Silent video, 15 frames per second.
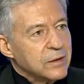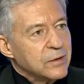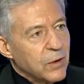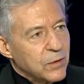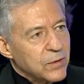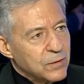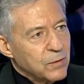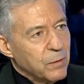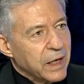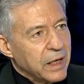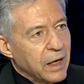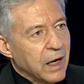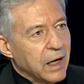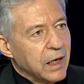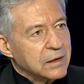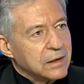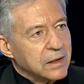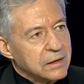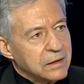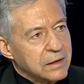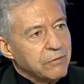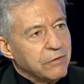it goes to my heart,
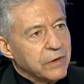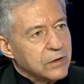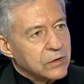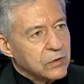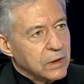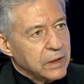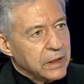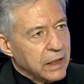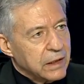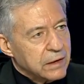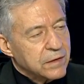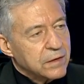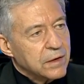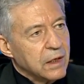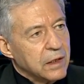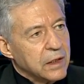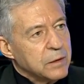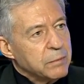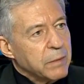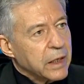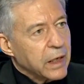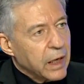and eventually ends
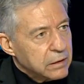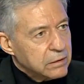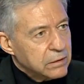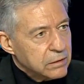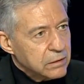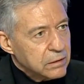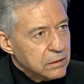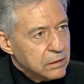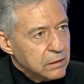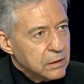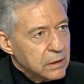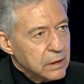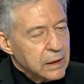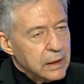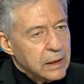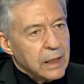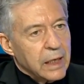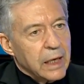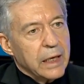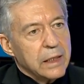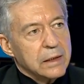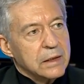in my head.
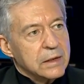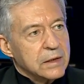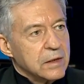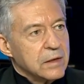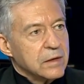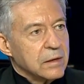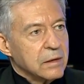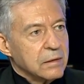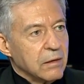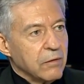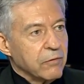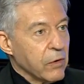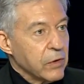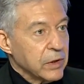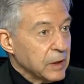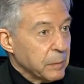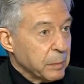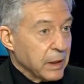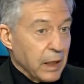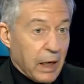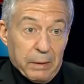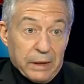And this is very
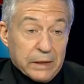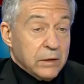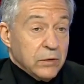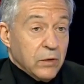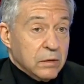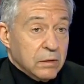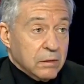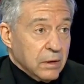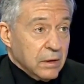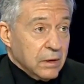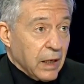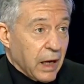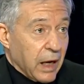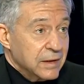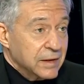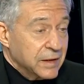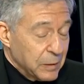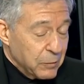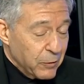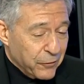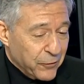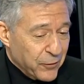typical. I mean, I did not uh, ask
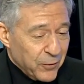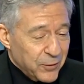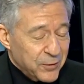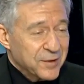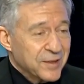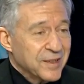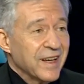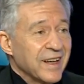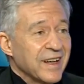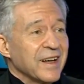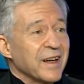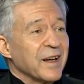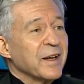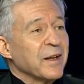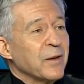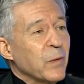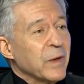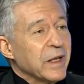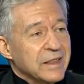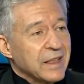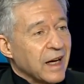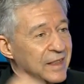him, of course, uh,
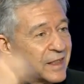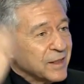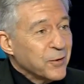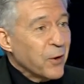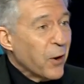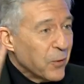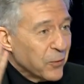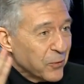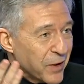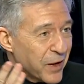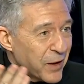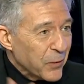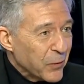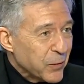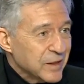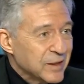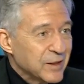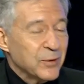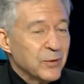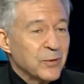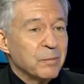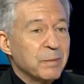where does it go right. with
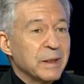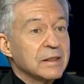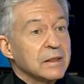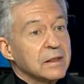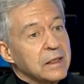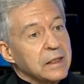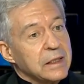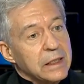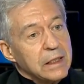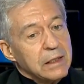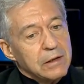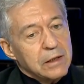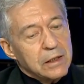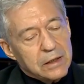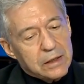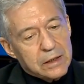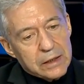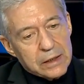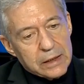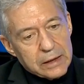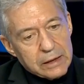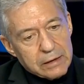you? But he
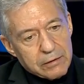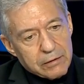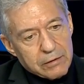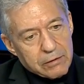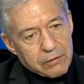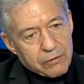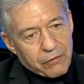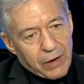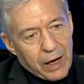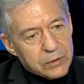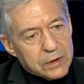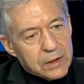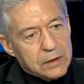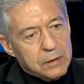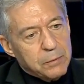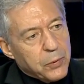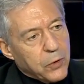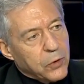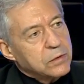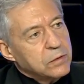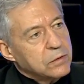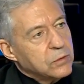he found it
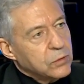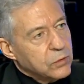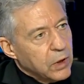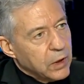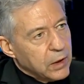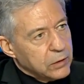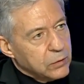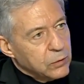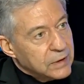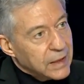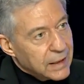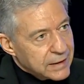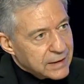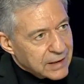important to to tell